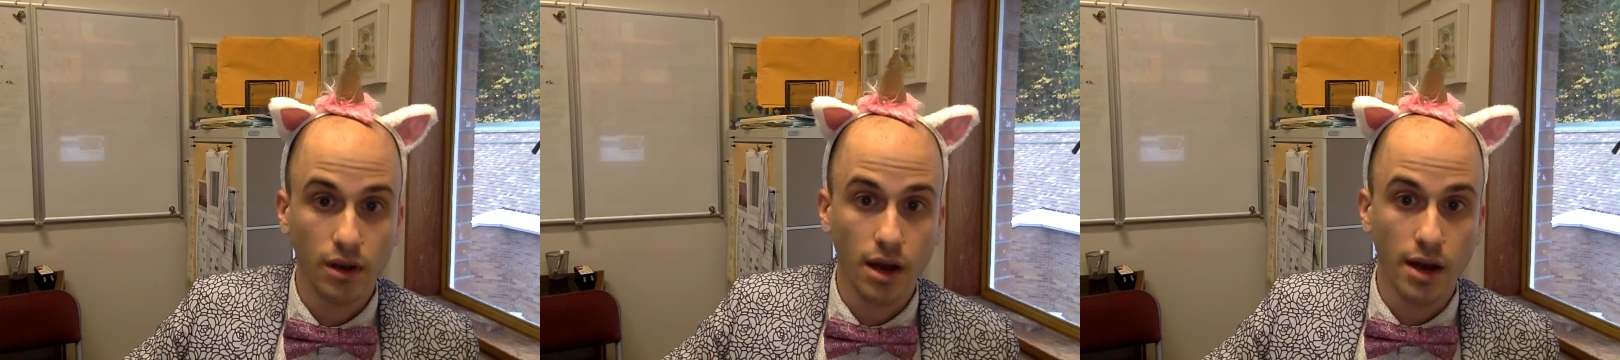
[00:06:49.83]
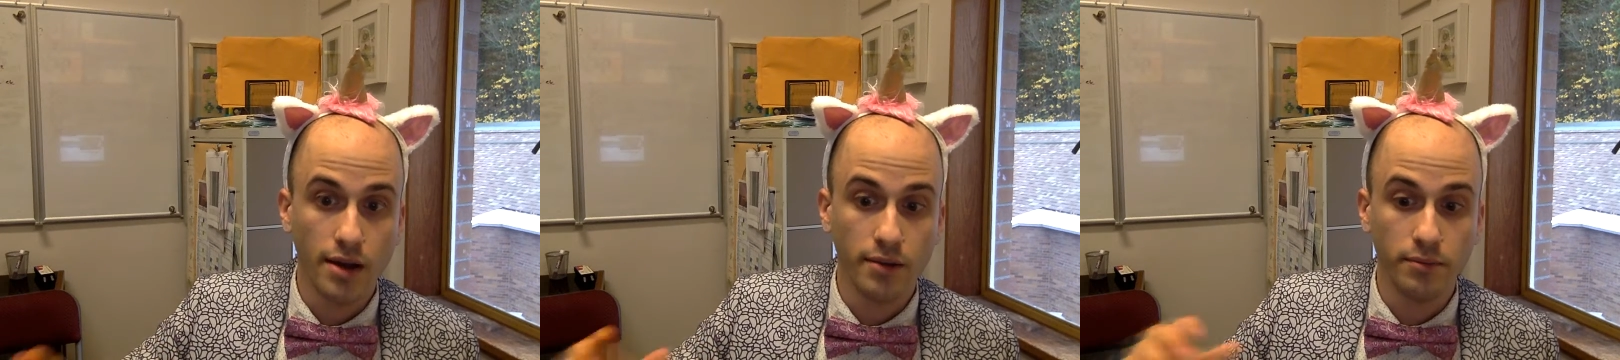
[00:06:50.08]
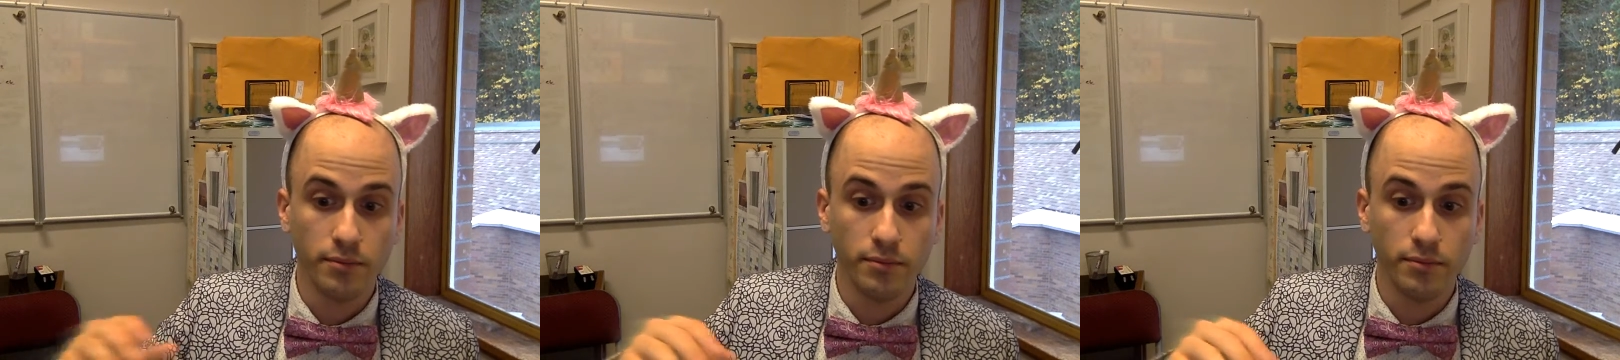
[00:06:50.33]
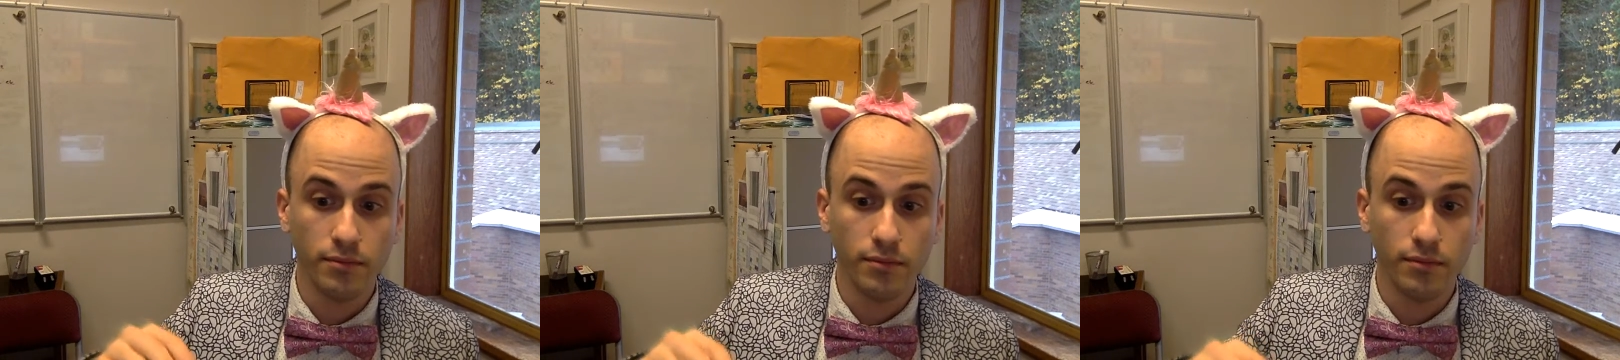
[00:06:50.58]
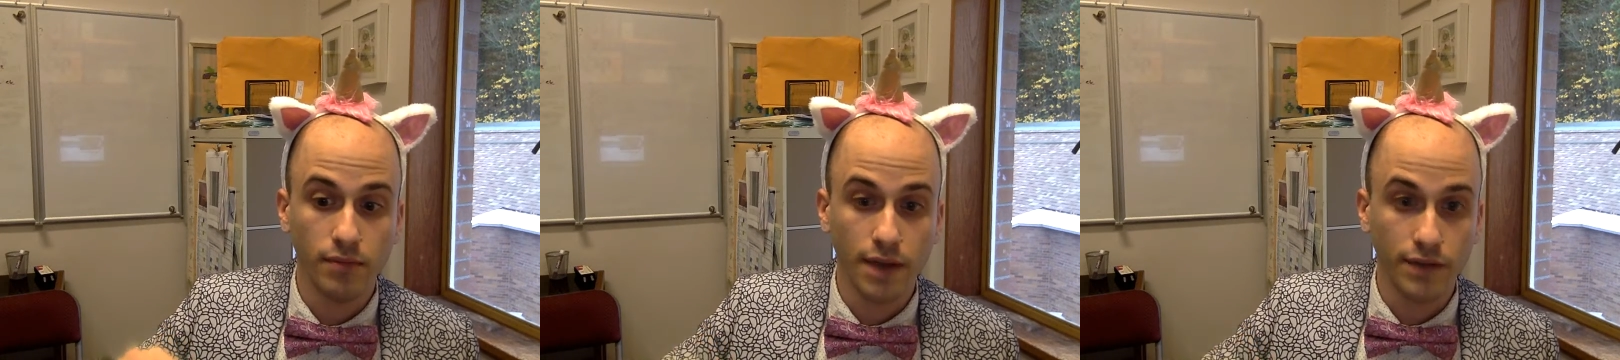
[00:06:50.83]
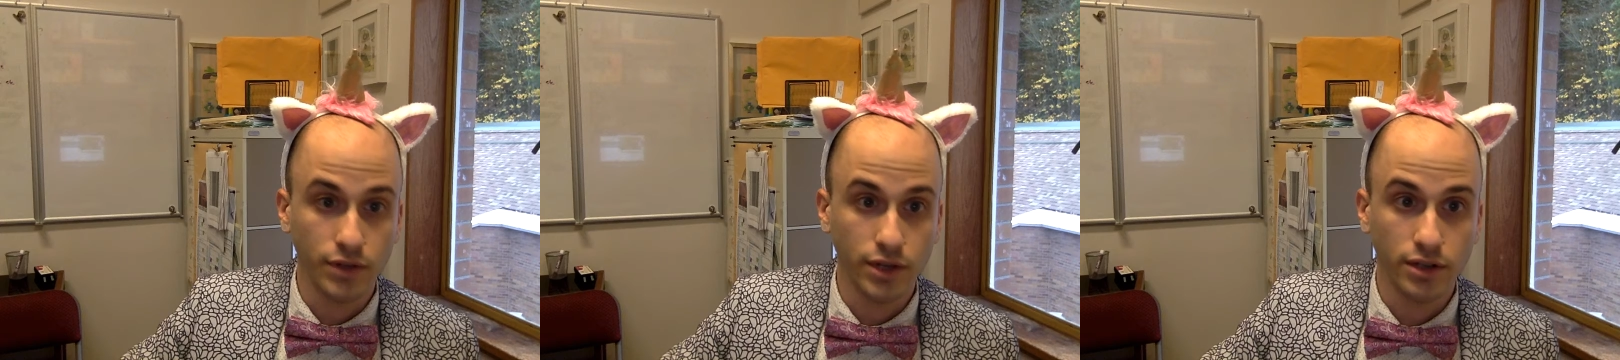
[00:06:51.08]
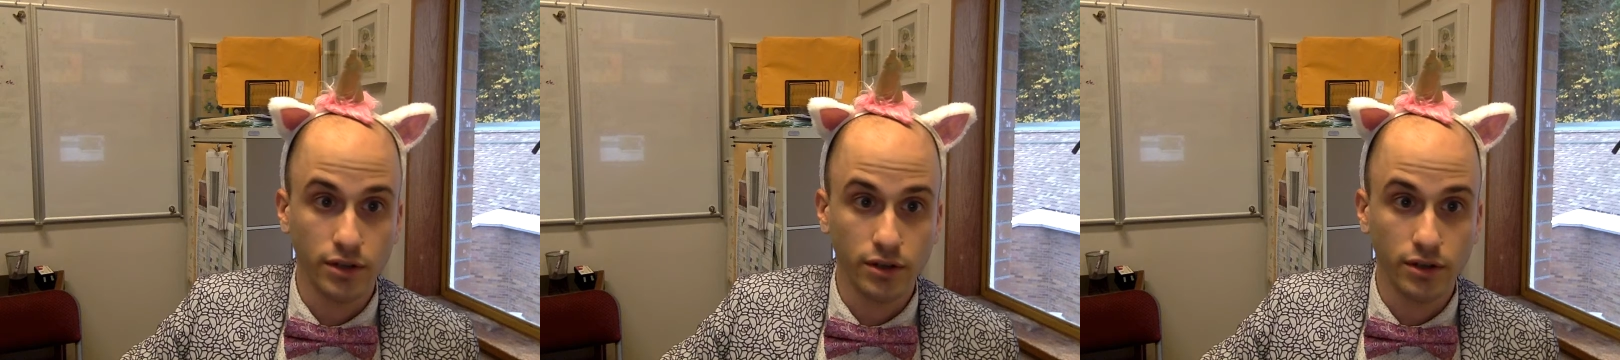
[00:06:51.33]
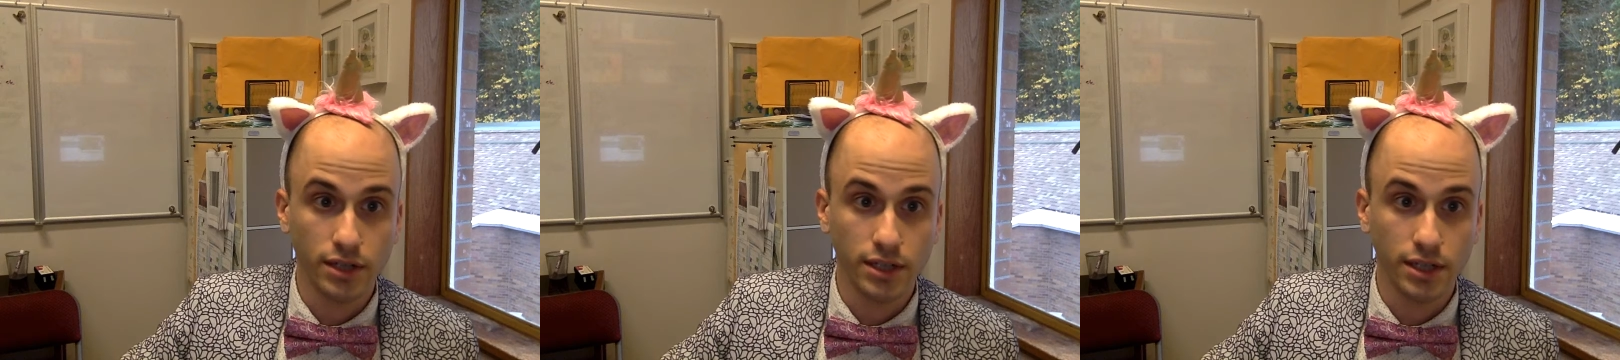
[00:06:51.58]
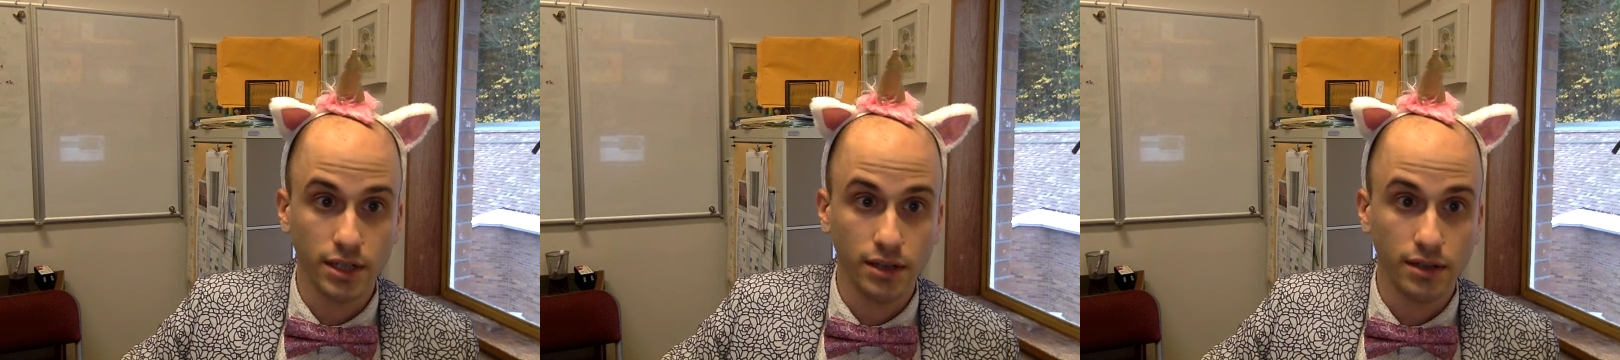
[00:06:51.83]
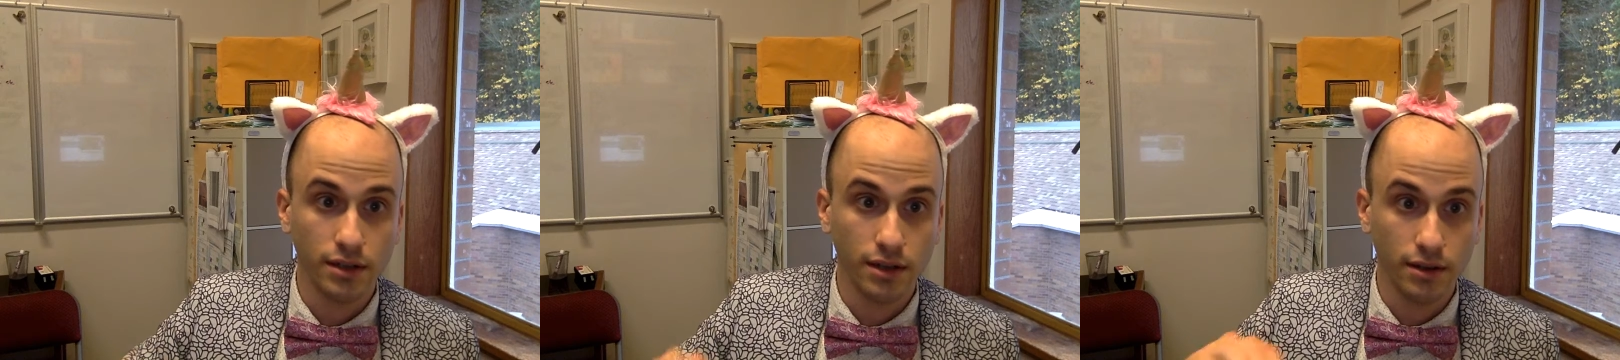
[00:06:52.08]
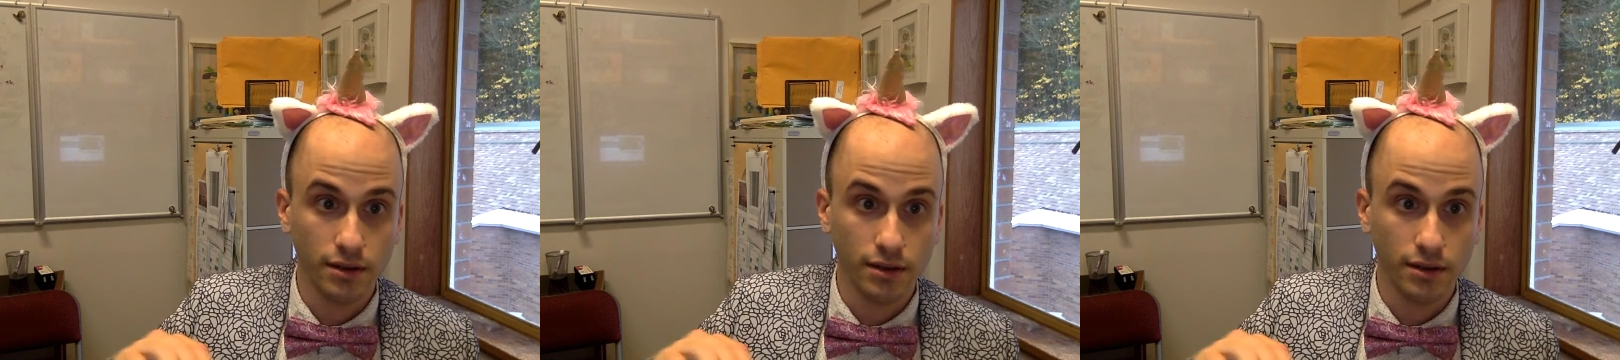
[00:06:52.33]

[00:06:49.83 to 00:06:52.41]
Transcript: after they turn this in,